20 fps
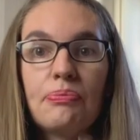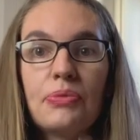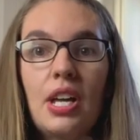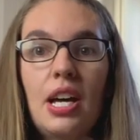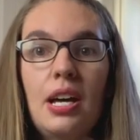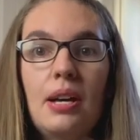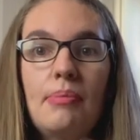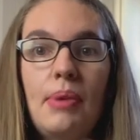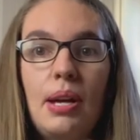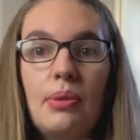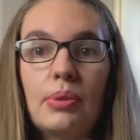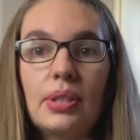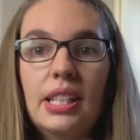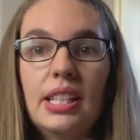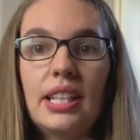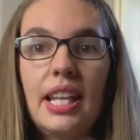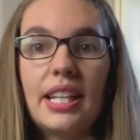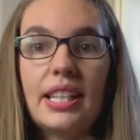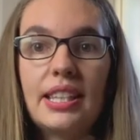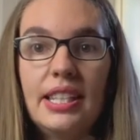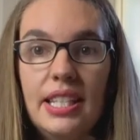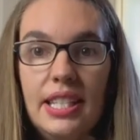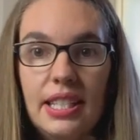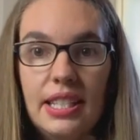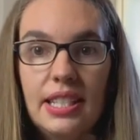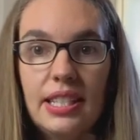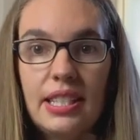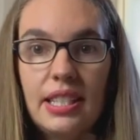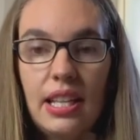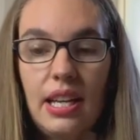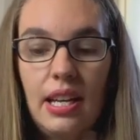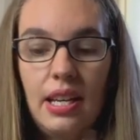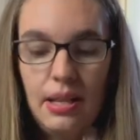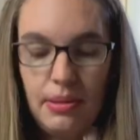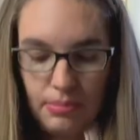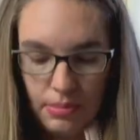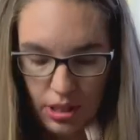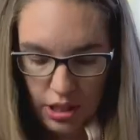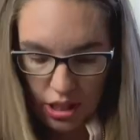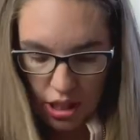I really like this,
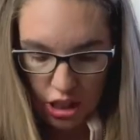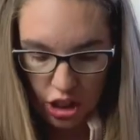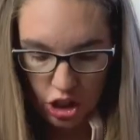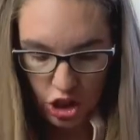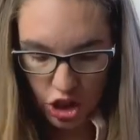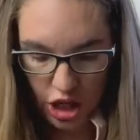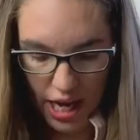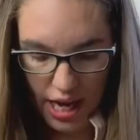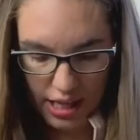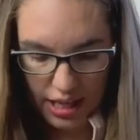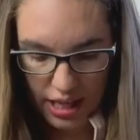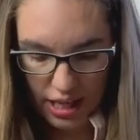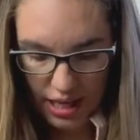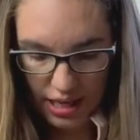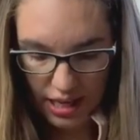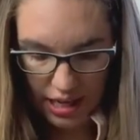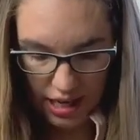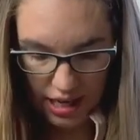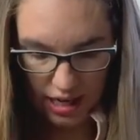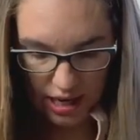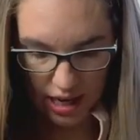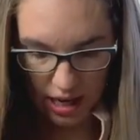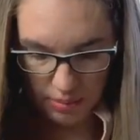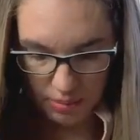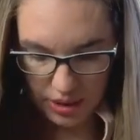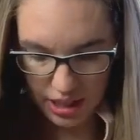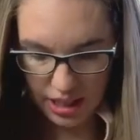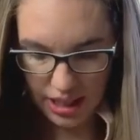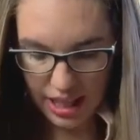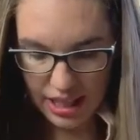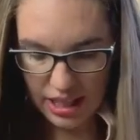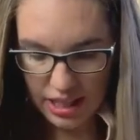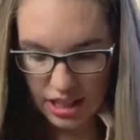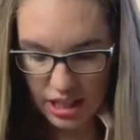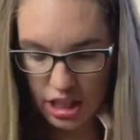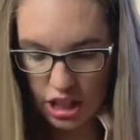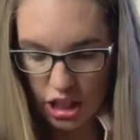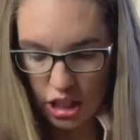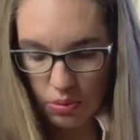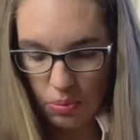this jacket, and I really like
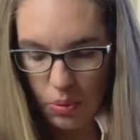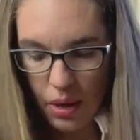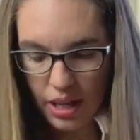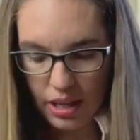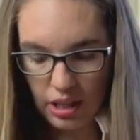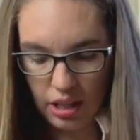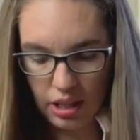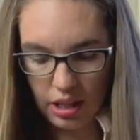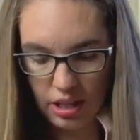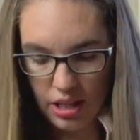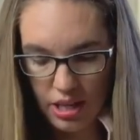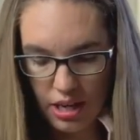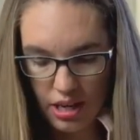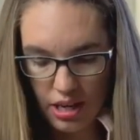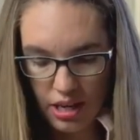this sweater.